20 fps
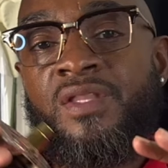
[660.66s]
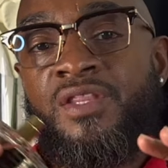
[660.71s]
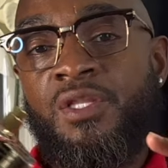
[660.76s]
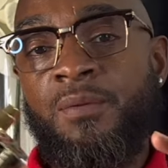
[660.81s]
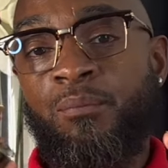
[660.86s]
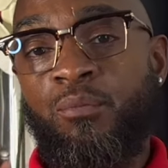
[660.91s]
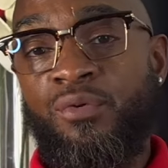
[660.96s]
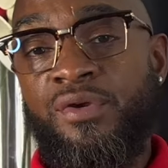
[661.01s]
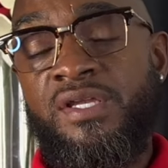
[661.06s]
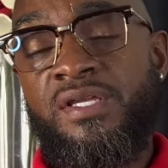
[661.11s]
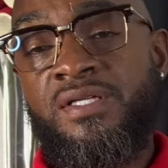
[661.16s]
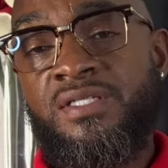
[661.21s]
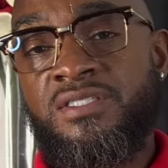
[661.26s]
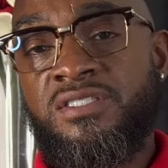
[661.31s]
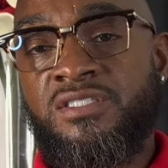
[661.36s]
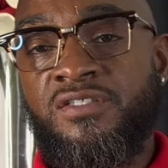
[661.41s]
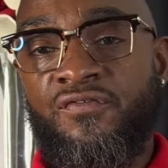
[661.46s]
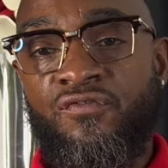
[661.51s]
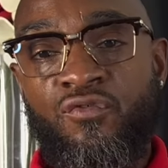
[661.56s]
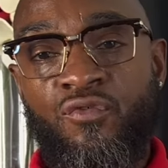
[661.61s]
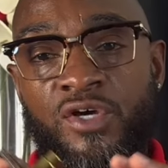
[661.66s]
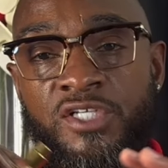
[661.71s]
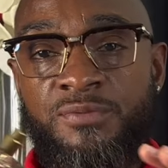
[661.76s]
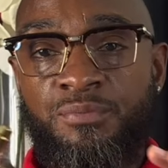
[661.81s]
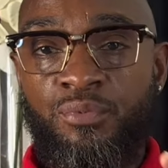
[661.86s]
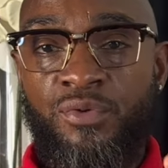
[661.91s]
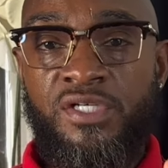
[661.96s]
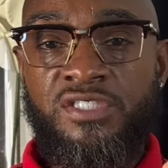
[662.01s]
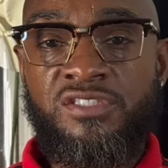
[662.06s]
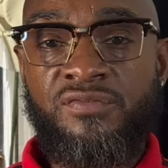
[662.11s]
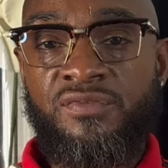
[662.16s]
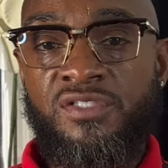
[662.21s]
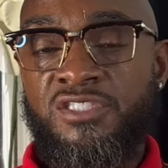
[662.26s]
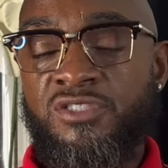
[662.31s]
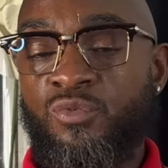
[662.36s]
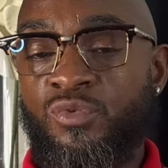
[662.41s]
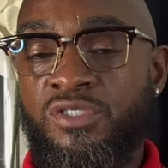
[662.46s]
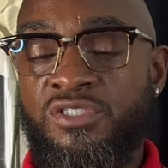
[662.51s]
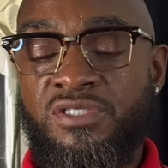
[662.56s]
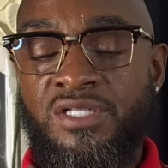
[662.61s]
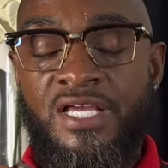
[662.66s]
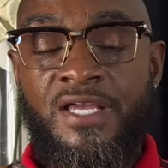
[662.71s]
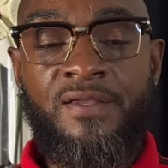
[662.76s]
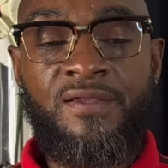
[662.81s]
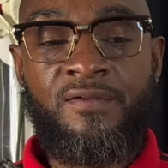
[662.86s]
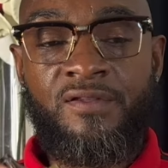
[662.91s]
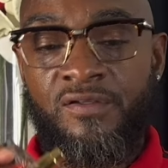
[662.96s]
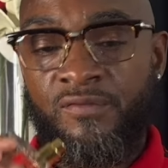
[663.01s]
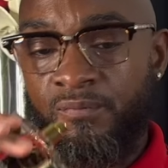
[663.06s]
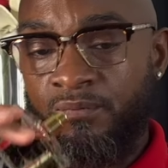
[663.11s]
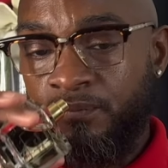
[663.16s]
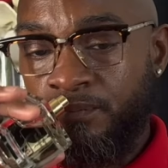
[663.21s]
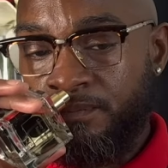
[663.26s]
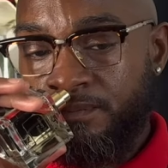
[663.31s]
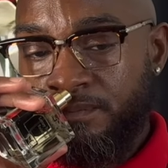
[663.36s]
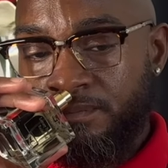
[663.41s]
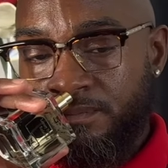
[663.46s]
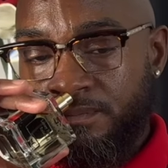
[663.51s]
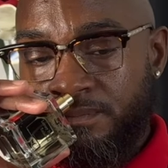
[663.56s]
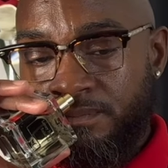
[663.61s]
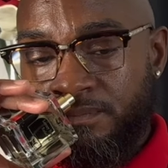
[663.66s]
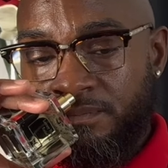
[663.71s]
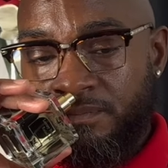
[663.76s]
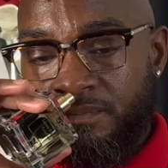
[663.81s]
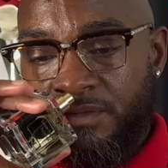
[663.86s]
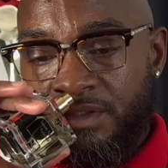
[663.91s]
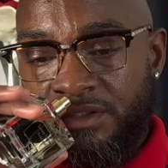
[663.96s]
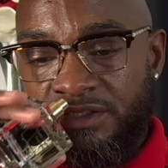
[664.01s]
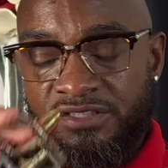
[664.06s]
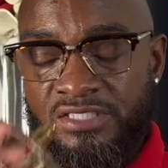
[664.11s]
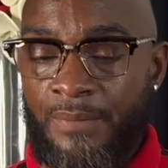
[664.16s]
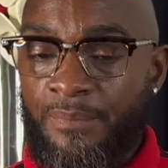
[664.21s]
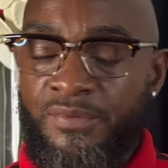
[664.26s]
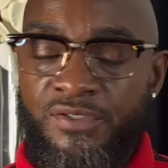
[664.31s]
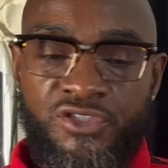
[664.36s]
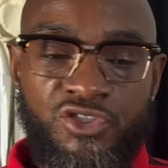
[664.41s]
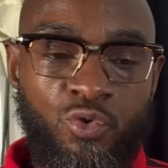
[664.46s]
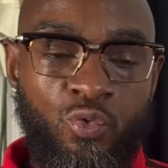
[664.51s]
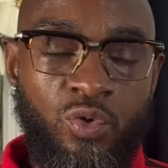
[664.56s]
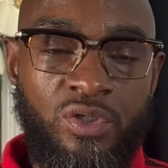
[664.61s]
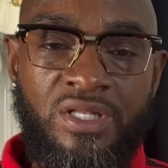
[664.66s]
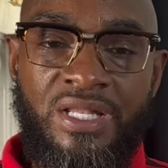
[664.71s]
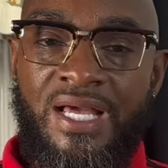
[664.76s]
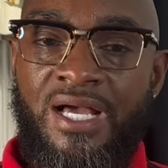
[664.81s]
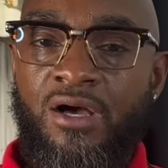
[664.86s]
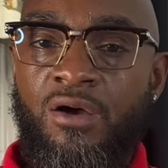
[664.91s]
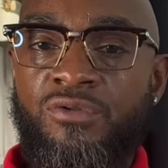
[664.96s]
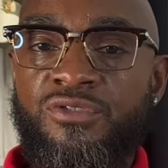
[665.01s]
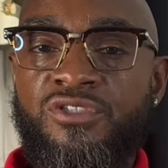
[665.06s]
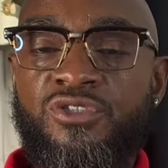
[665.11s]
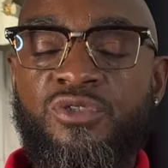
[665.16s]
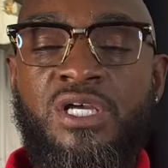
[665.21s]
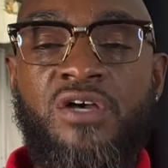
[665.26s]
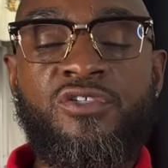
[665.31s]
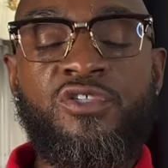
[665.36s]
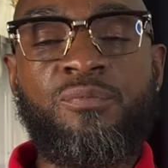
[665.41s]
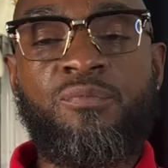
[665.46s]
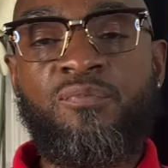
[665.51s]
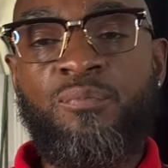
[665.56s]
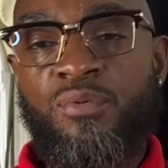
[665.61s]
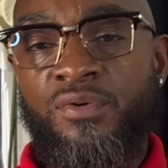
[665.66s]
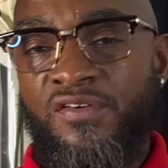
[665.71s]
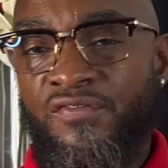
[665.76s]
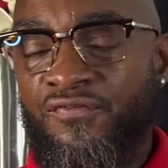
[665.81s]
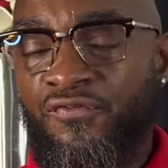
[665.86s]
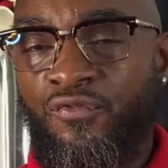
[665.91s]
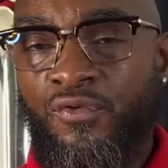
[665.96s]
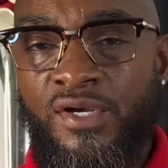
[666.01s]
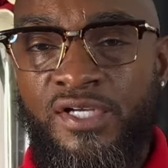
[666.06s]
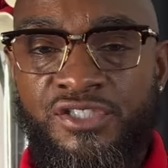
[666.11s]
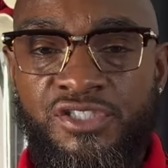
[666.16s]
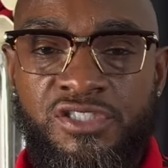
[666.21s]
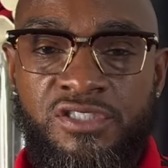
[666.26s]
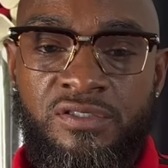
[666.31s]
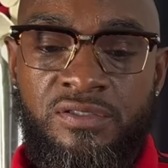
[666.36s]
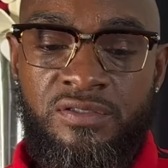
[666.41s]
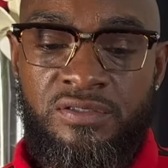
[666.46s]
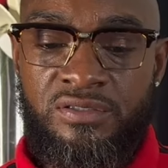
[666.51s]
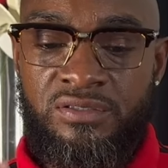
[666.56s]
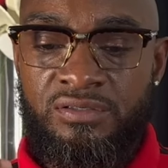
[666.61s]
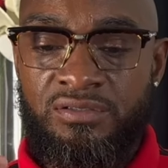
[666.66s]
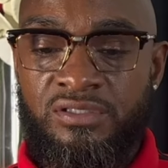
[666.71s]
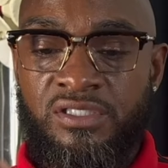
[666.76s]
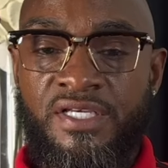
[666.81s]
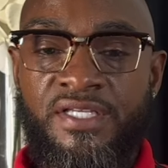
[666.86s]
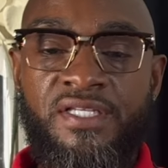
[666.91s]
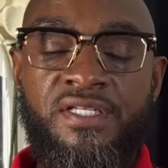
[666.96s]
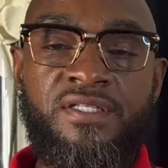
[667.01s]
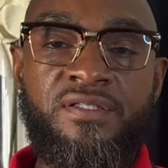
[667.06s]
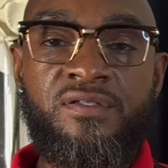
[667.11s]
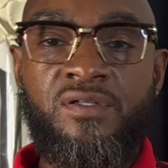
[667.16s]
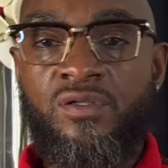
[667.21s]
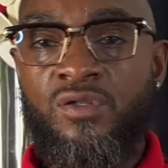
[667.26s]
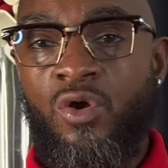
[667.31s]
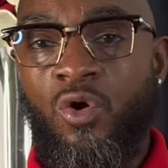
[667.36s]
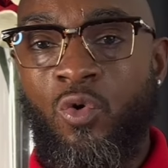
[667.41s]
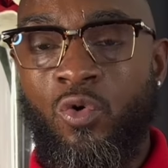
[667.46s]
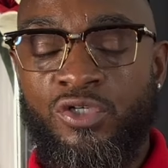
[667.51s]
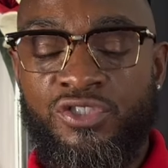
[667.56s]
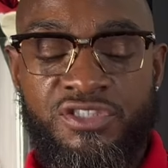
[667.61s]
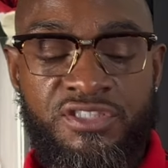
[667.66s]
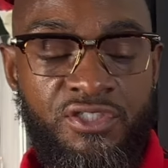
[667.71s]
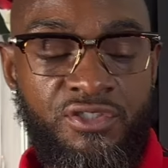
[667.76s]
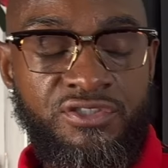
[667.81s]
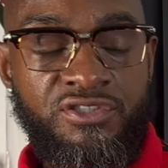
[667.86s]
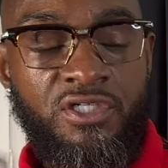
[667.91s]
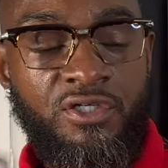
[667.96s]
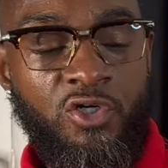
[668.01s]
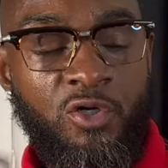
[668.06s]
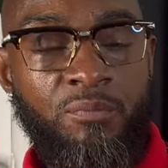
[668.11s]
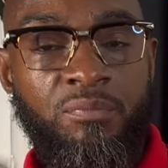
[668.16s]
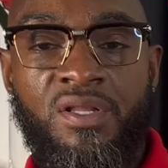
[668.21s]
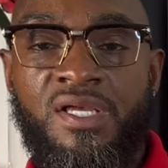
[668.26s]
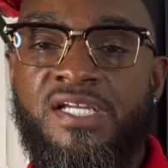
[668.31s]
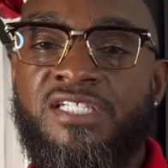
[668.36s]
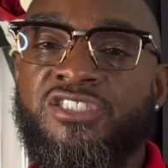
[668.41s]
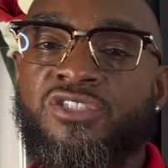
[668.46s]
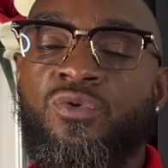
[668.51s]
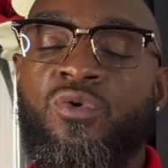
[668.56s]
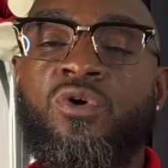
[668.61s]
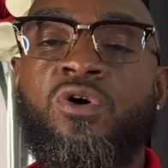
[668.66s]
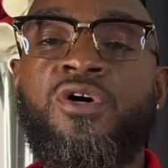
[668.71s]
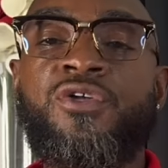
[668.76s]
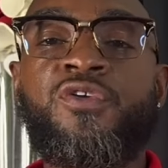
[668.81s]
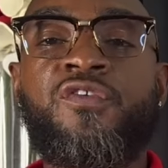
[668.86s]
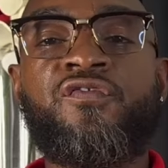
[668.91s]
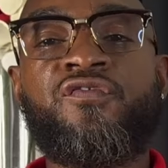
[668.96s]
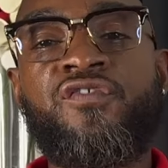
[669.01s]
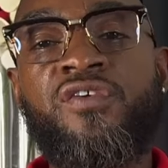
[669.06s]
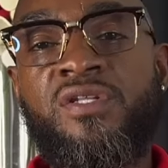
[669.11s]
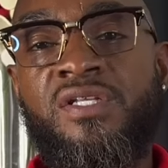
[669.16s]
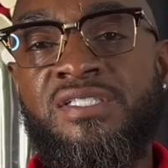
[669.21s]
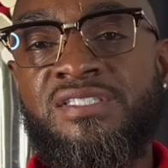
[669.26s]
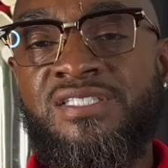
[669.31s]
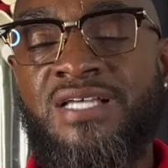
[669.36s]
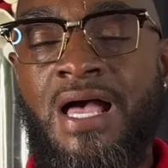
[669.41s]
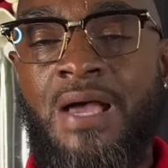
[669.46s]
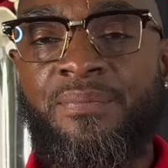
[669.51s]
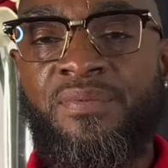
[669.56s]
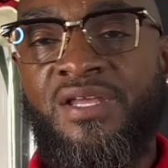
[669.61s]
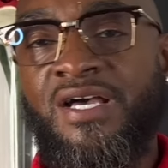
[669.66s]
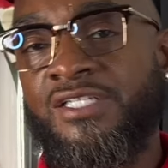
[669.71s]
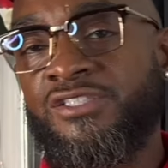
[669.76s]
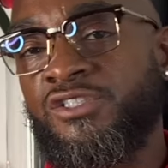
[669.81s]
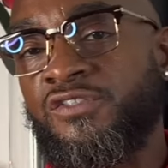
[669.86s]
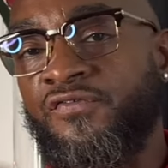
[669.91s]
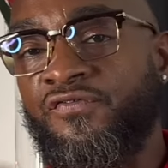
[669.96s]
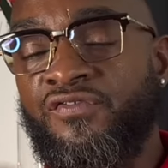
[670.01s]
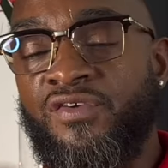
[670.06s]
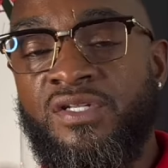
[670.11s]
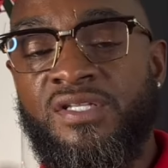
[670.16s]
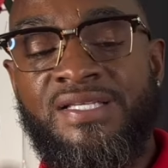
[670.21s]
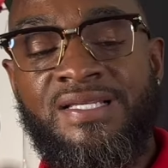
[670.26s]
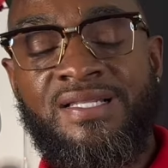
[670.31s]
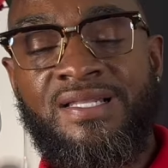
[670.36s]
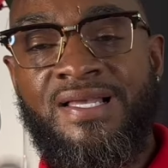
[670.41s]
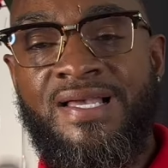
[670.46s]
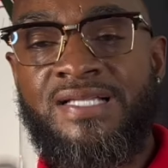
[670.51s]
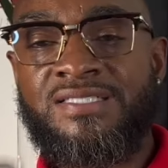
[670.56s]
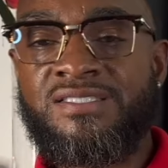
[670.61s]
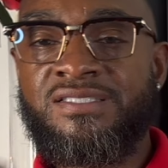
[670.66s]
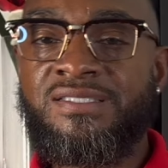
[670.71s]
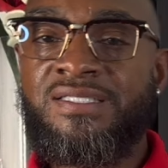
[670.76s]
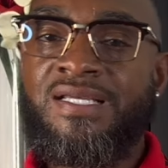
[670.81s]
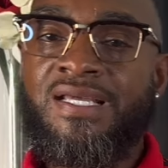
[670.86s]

the breeze, the fresh breeze of this one is like stepping into a lounge. You have your fresh linen or seersucker blazer on. You're feeling top notch. You're feeling classy.